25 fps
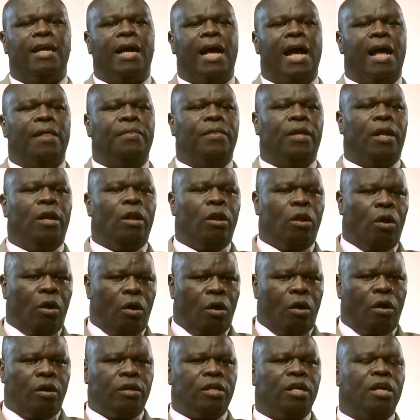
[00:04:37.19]
and the
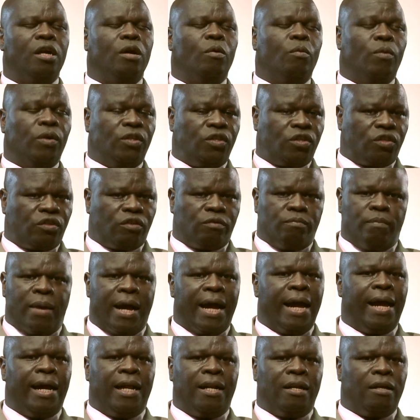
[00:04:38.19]
Lord will
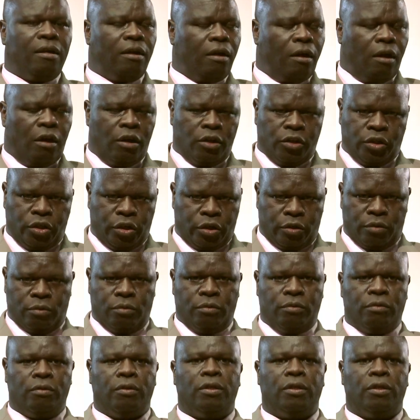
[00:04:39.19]
smile on you.